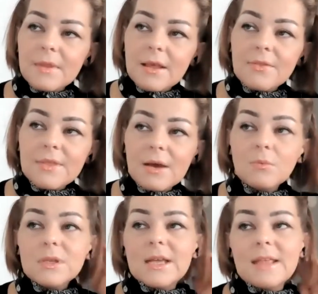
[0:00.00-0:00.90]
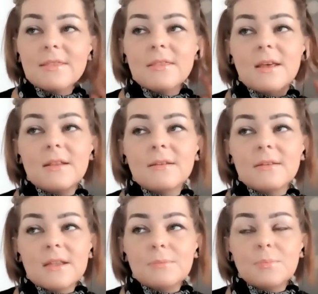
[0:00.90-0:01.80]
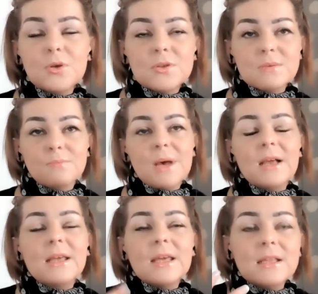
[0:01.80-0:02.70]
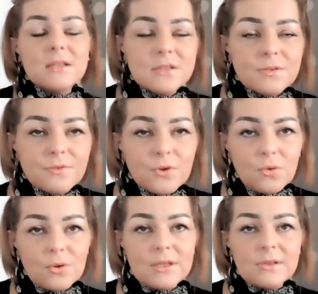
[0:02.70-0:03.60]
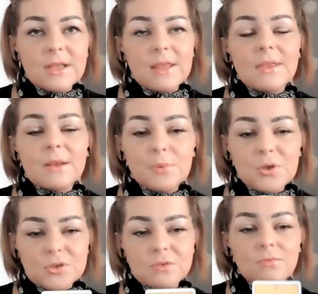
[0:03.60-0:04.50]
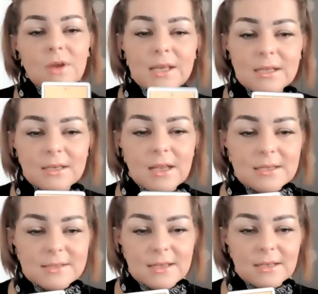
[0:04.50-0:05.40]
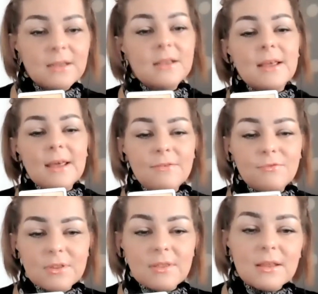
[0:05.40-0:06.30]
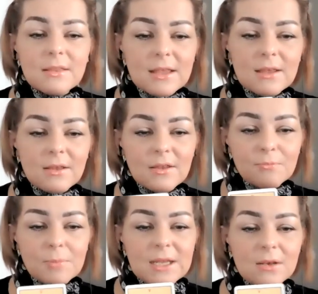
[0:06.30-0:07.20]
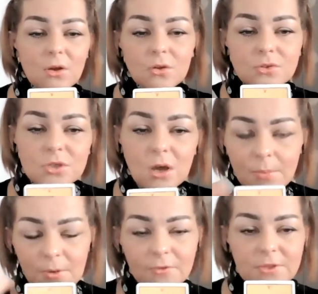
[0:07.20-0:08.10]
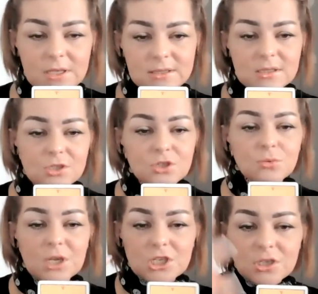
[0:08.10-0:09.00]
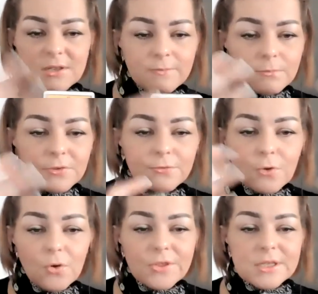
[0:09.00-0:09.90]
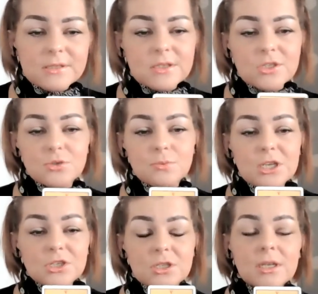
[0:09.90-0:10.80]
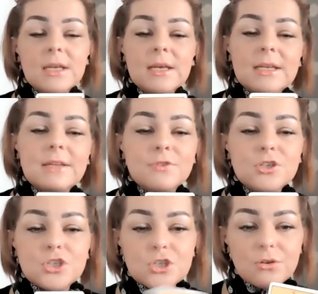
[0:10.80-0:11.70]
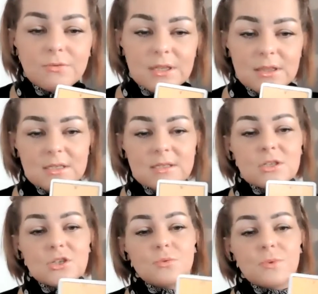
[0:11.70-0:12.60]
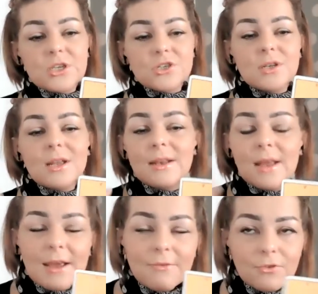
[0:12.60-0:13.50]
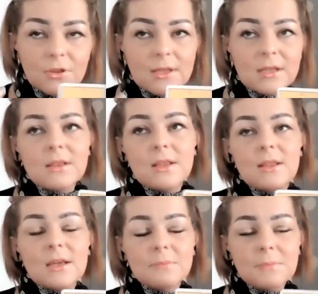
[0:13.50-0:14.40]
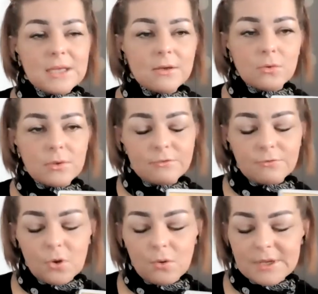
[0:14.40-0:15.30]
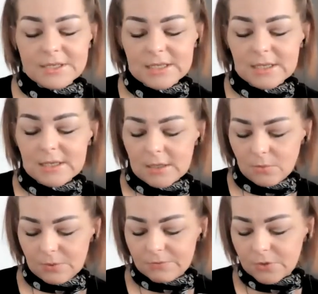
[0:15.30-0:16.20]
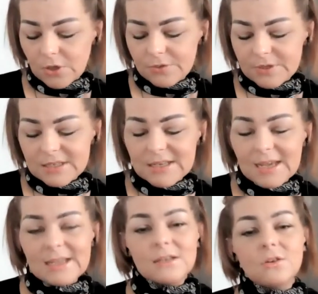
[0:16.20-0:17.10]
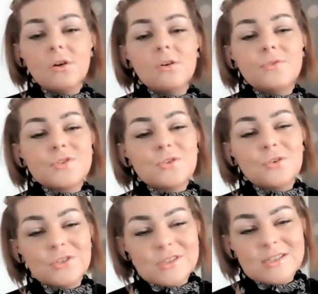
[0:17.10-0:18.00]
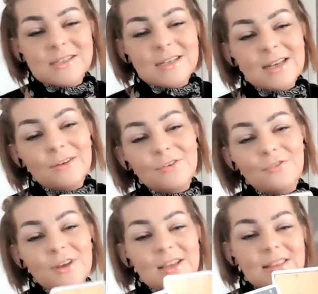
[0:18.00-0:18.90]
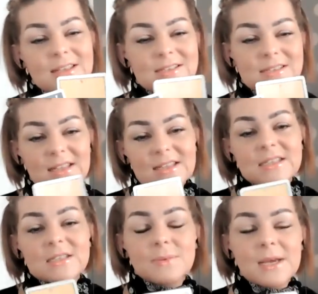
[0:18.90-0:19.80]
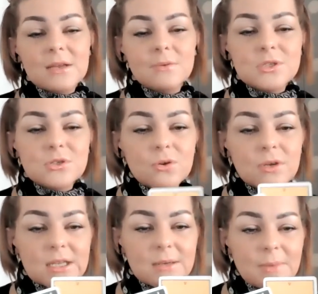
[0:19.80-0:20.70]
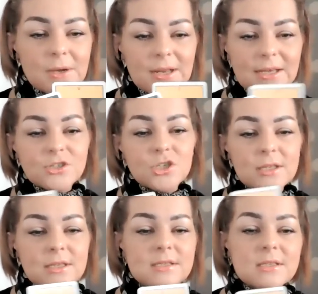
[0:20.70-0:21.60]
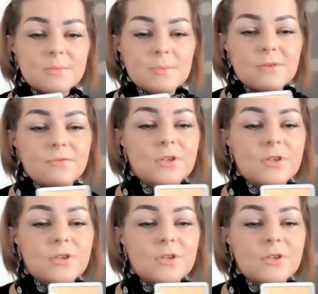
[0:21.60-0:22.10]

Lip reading: And that will get that person back into flow. It'll get that person recognizing everything they have been on top of this situation, even before this situation, and even during this situation, and everything that they can be going forward. We've got the 9 of Swords to clarify this, and this is why I was talking about, actually, this is a bit of